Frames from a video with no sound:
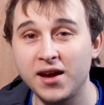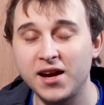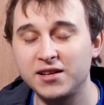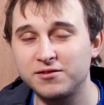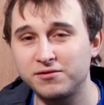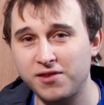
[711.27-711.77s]

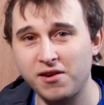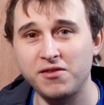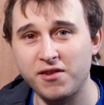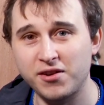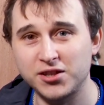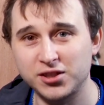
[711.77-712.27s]
It's very,
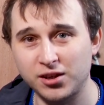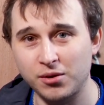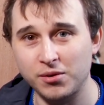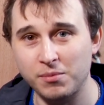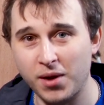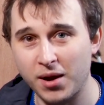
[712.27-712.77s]
very
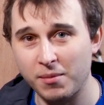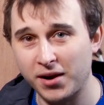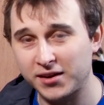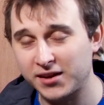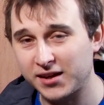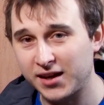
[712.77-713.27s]
slow in my
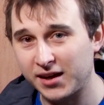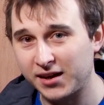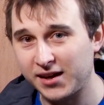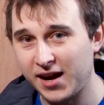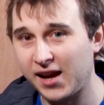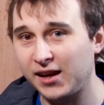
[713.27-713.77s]
mind. It can
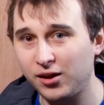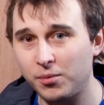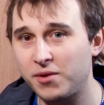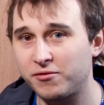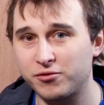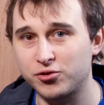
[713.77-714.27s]
get a little
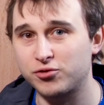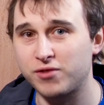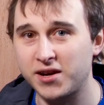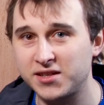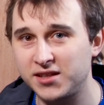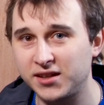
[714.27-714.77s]
bit
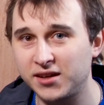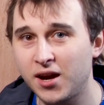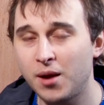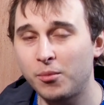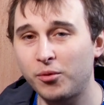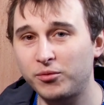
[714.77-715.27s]
frustrating,
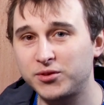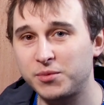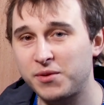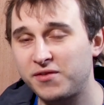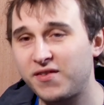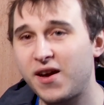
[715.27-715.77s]
but to
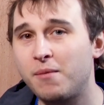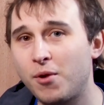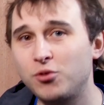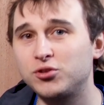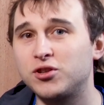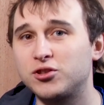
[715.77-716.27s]
be fair,
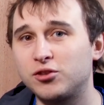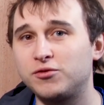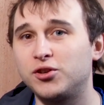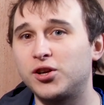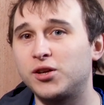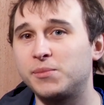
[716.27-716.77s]
most of the stuff
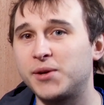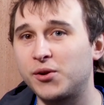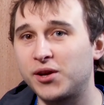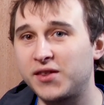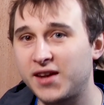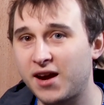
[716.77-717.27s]
you're going to be
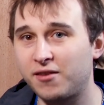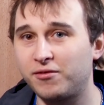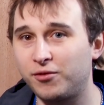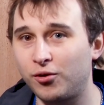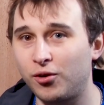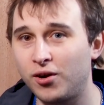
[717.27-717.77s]
going in the app
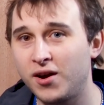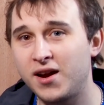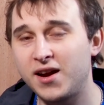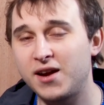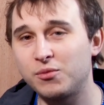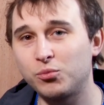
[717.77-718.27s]
for
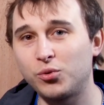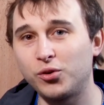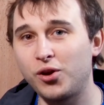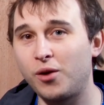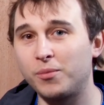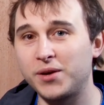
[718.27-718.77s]
will
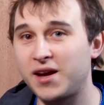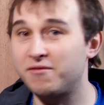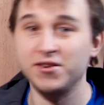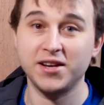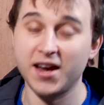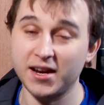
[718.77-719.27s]
not be
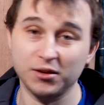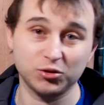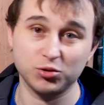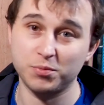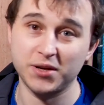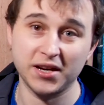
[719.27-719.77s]
every day. It'll
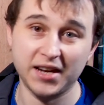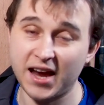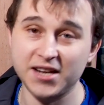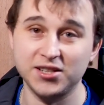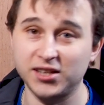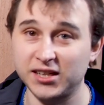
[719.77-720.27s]
just be
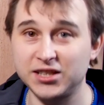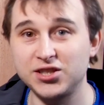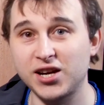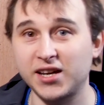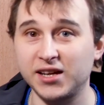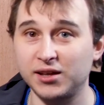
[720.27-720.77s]
occasionally
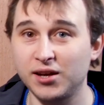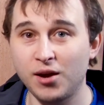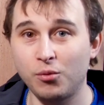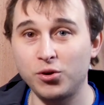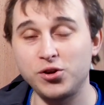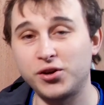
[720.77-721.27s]
checking
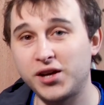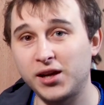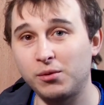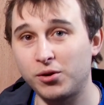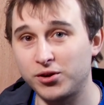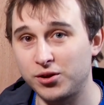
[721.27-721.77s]
what your
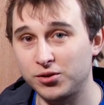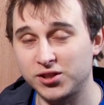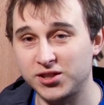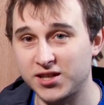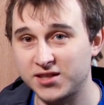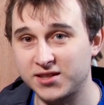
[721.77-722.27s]
kilowatt
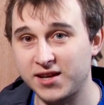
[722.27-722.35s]
usage is.